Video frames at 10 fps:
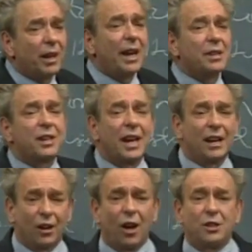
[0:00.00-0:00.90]

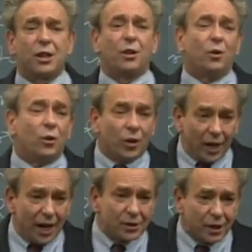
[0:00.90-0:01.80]
eschatological or
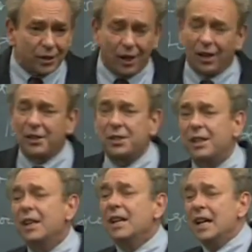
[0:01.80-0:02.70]
eschatology
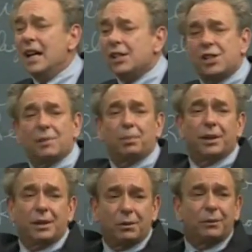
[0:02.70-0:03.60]

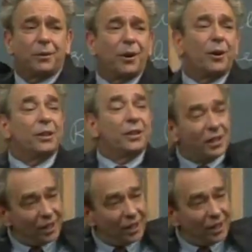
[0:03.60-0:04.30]
simply to refer to the